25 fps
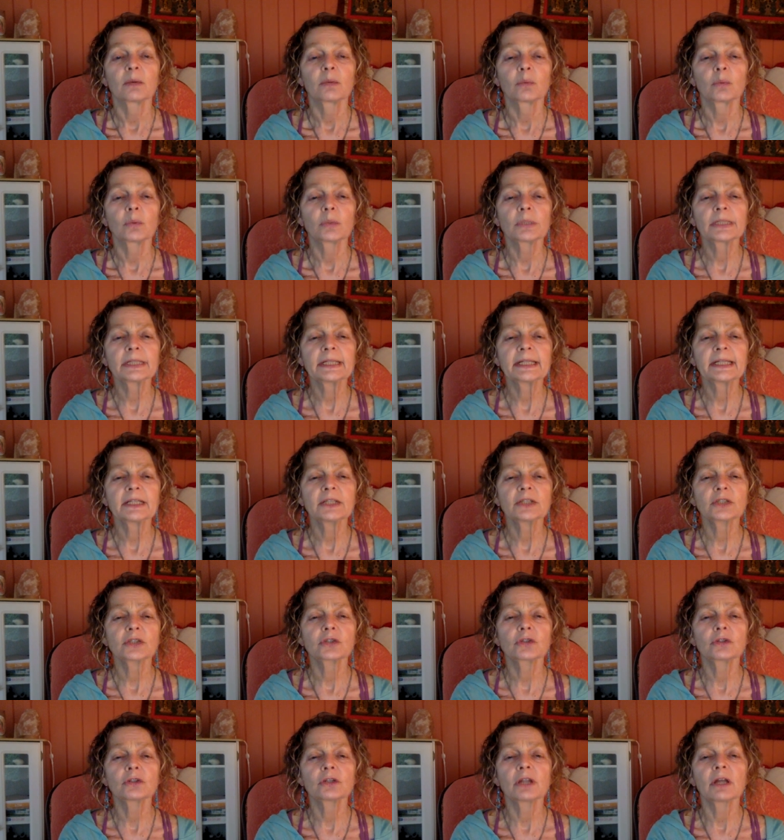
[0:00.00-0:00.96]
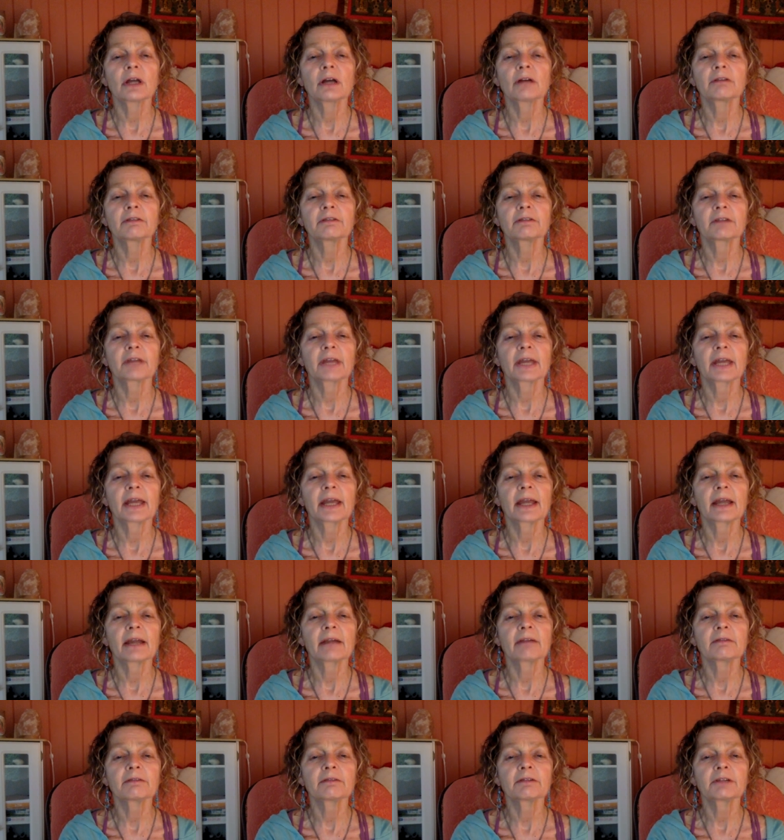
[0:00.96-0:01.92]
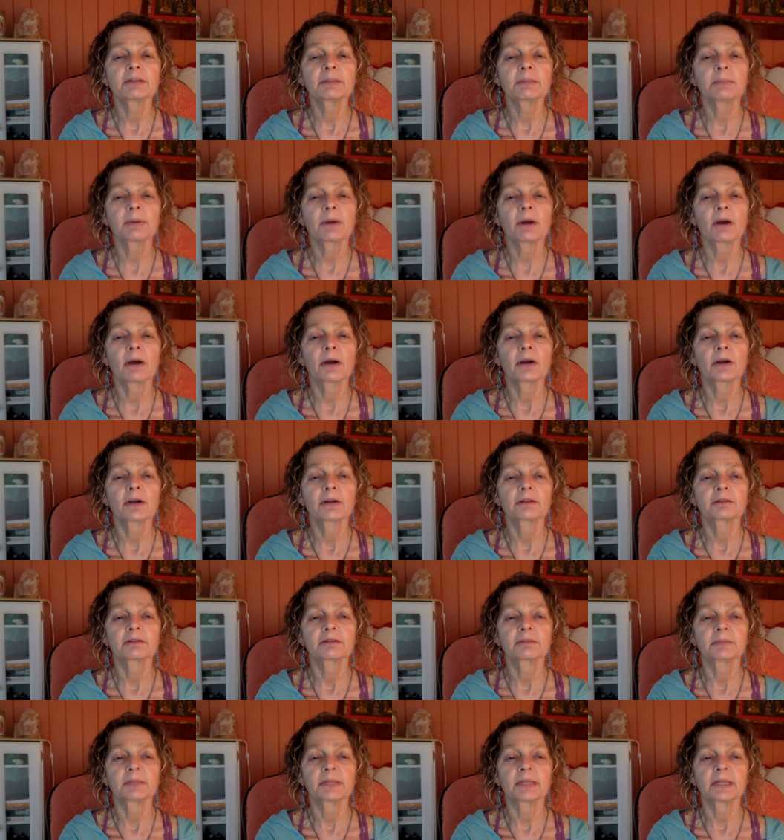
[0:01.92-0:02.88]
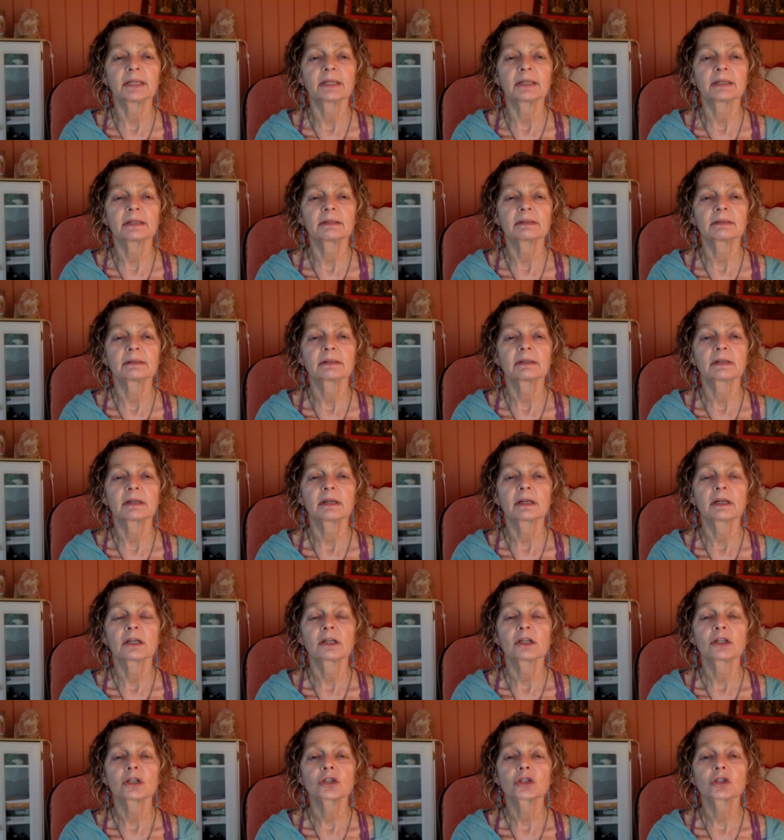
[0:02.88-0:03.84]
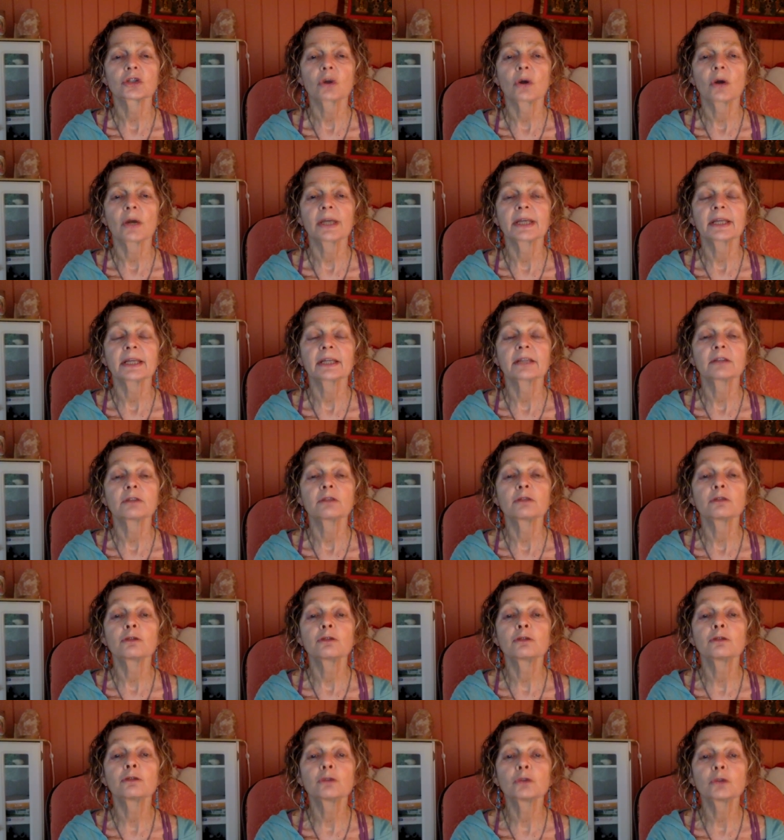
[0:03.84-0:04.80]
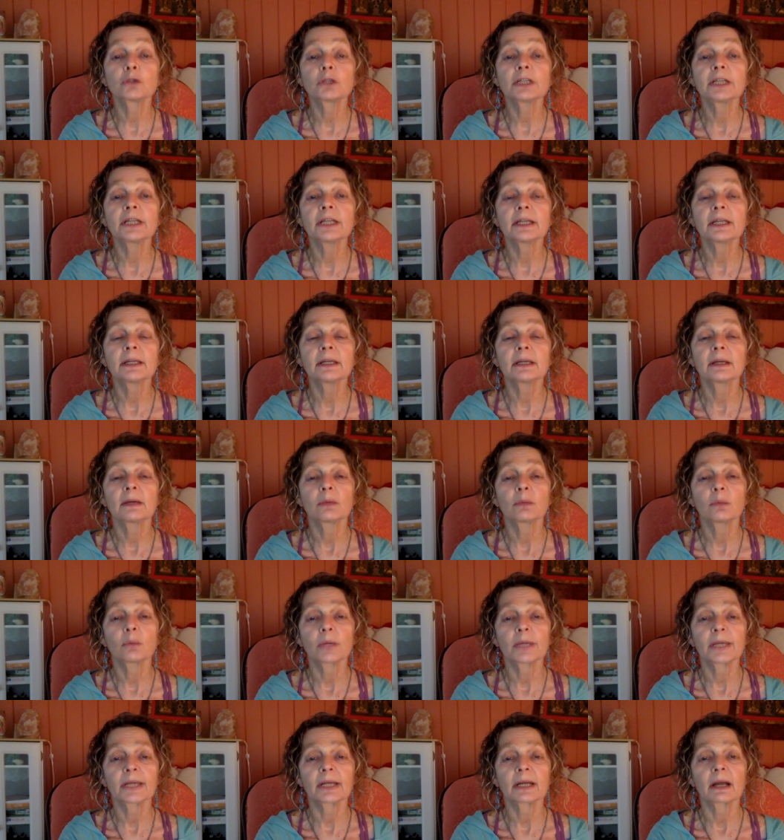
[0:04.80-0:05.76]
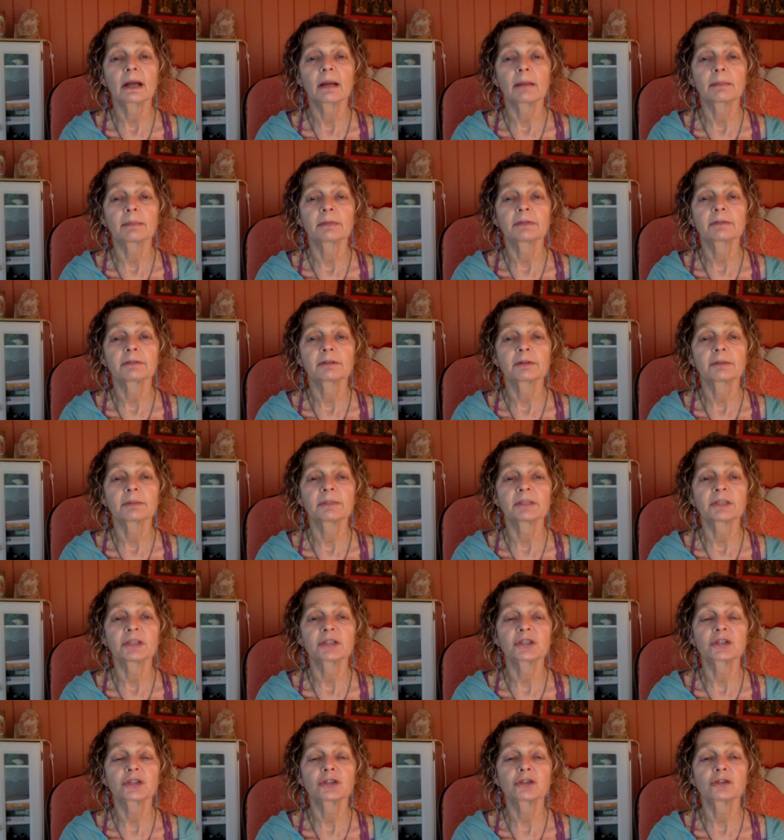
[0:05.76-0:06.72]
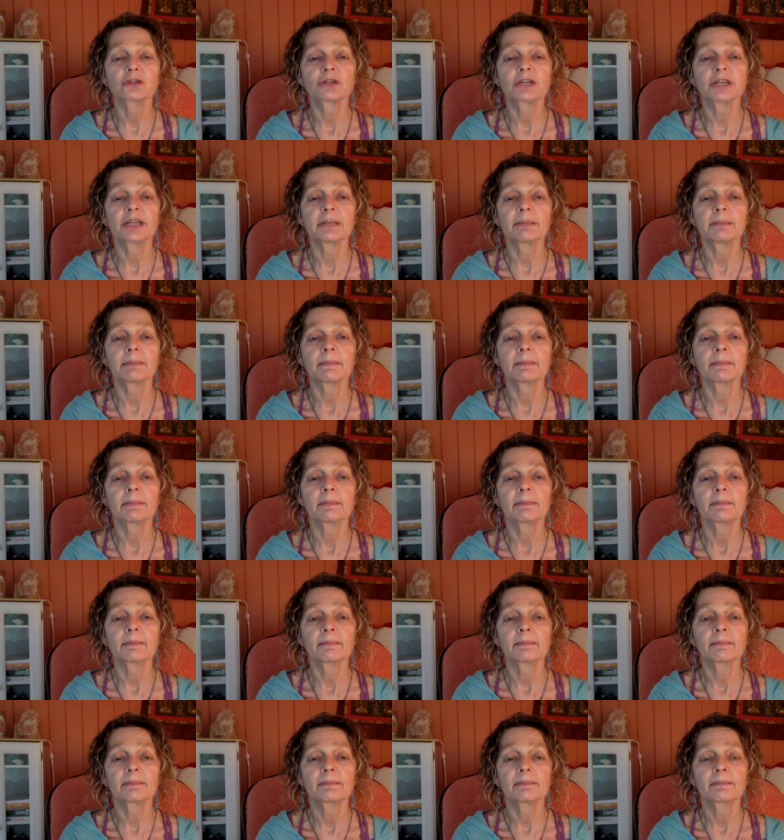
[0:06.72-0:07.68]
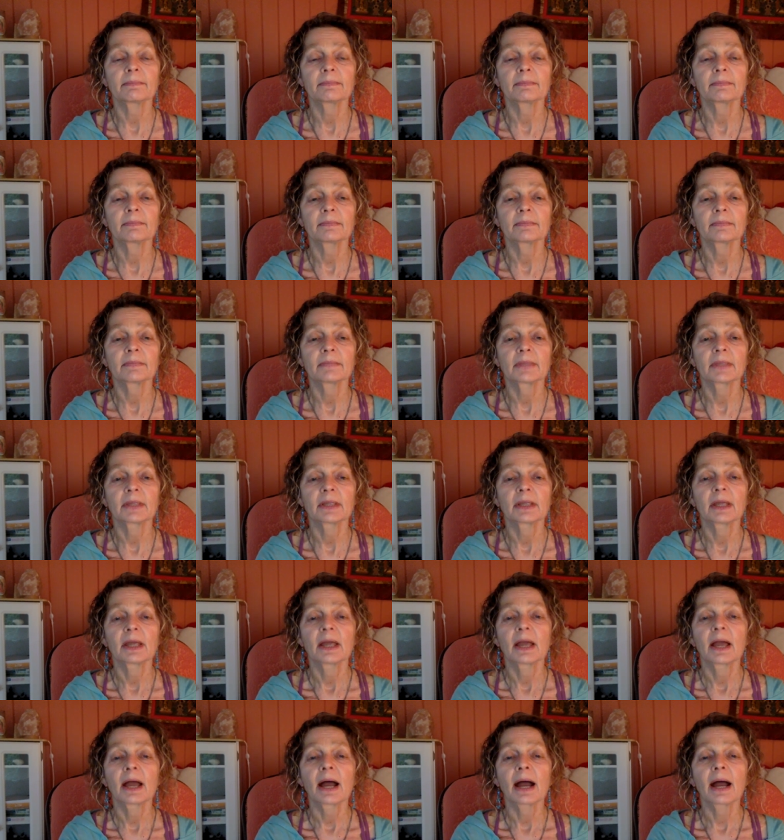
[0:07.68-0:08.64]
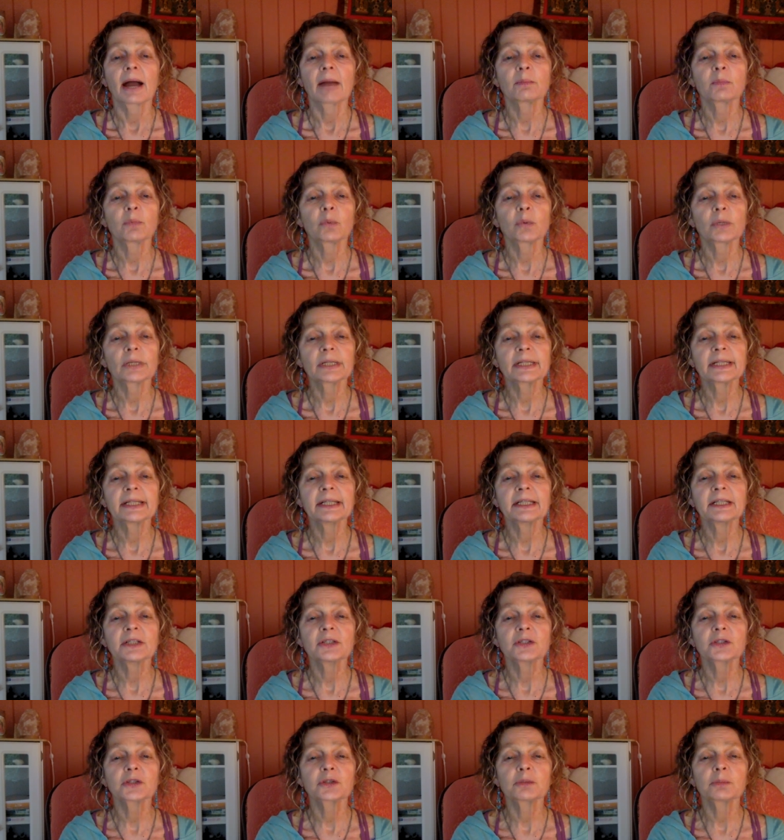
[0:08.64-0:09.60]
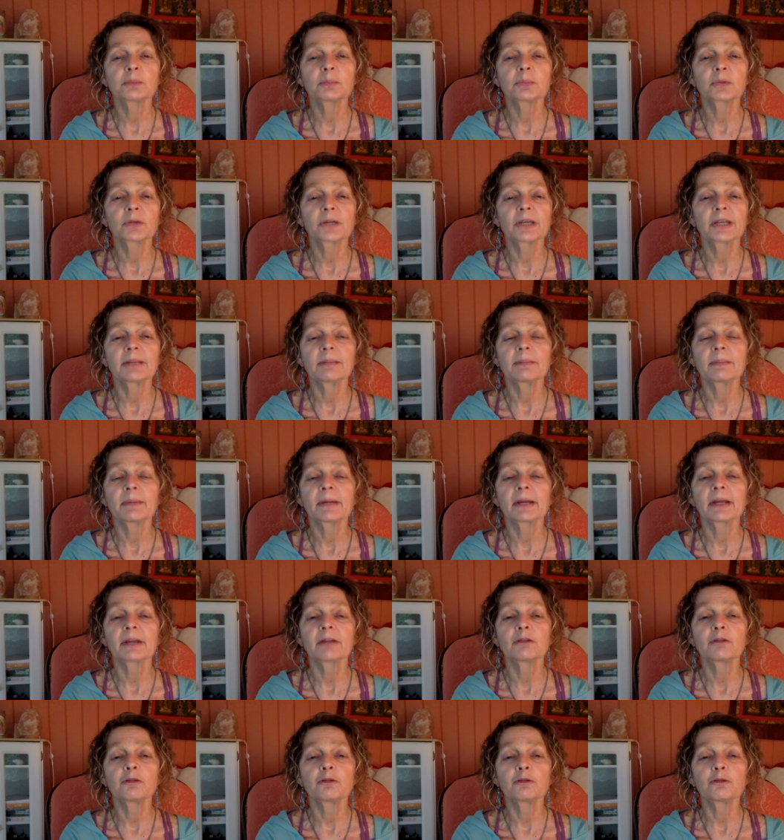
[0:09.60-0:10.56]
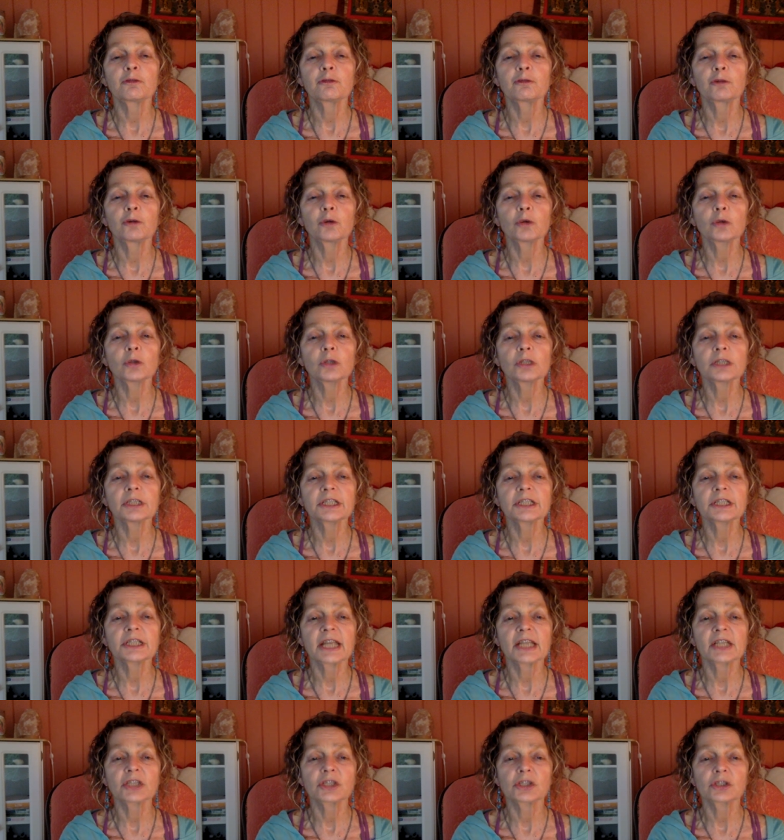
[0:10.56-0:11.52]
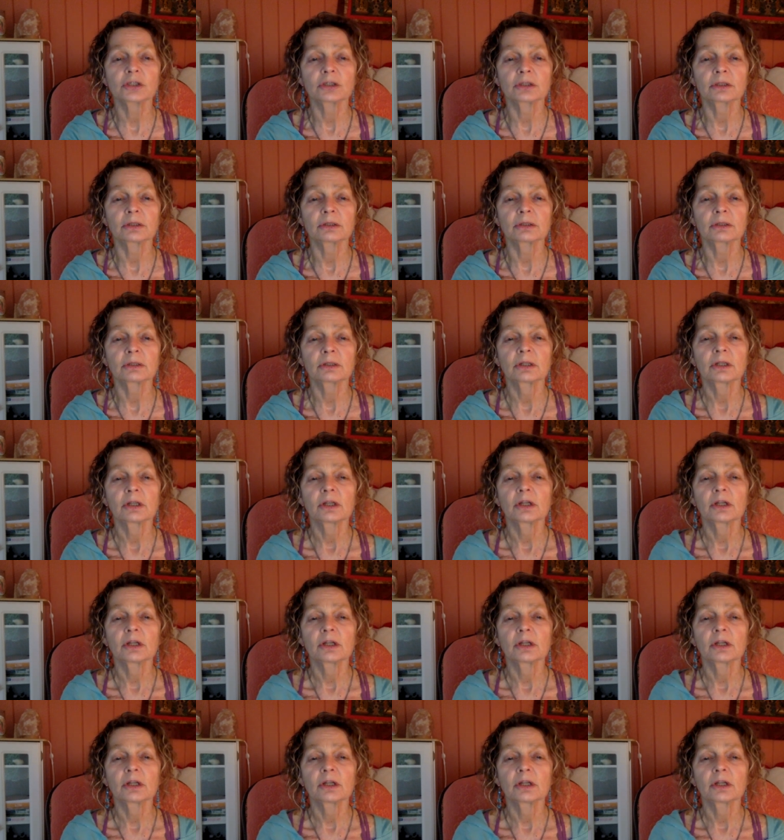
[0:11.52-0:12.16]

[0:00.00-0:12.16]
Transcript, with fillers: willing to love every part of me so I can fully wake up from this dream. I'm willing to bring my full attention